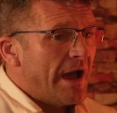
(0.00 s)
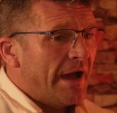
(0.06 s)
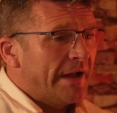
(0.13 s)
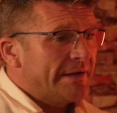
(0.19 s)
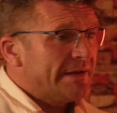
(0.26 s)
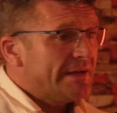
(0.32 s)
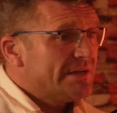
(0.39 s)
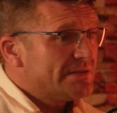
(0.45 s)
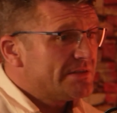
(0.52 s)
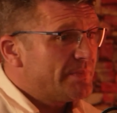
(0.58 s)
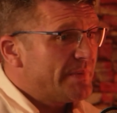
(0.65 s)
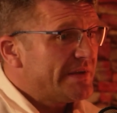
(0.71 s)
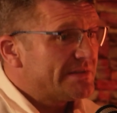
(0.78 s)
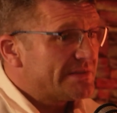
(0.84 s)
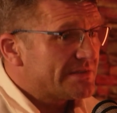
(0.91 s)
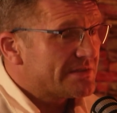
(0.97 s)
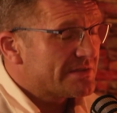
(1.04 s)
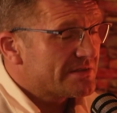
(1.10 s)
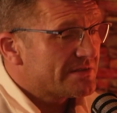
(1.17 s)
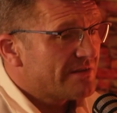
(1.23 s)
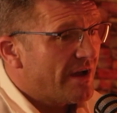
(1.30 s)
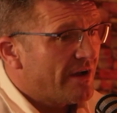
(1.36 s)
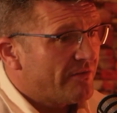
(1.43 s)
And these pieces of
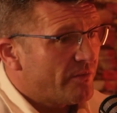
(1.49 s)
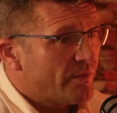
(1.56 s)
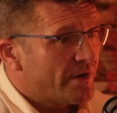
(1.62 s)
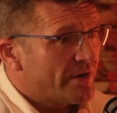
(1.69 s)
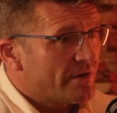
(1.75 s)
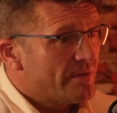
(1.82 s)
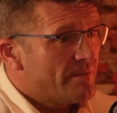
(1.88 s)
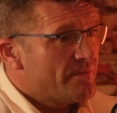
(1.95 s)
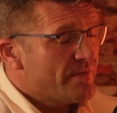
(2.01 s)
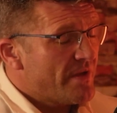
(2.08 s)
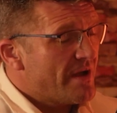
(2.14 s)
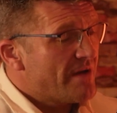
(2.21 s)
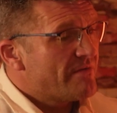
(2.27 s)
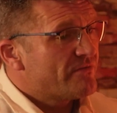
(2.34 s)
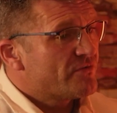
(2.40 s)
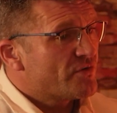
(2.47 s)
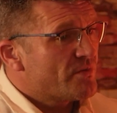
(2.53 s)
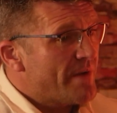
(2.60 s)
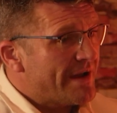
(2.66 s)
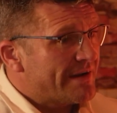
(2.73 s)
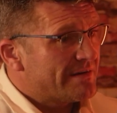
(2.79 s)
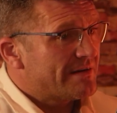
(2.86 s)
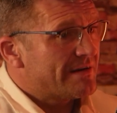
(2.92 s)
software have
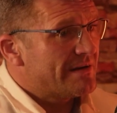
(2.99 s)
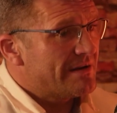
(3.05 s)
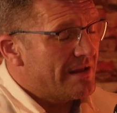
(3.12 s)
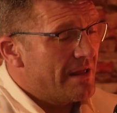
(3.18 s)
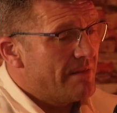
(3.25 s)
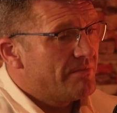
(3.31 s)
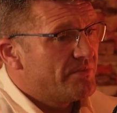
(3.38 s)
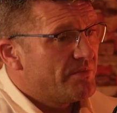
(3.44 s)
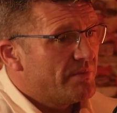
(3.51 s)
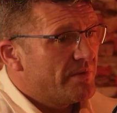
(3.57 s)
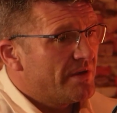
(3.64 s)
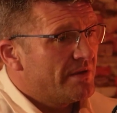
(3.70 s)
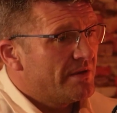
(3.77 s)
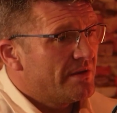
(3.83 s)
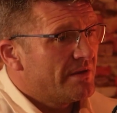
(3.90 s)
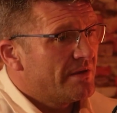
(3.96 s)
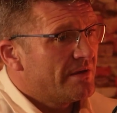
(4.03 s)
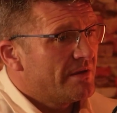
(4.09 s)
dramatically helped me,